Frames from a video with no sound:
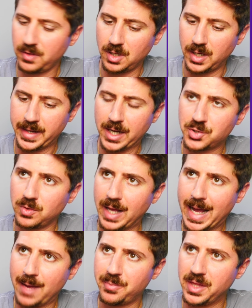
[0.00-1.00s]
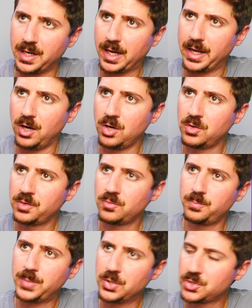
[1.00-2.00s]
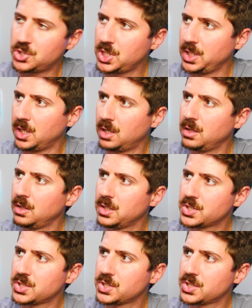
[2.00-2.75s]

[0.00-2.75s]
an actual app that I own, Postcheetah.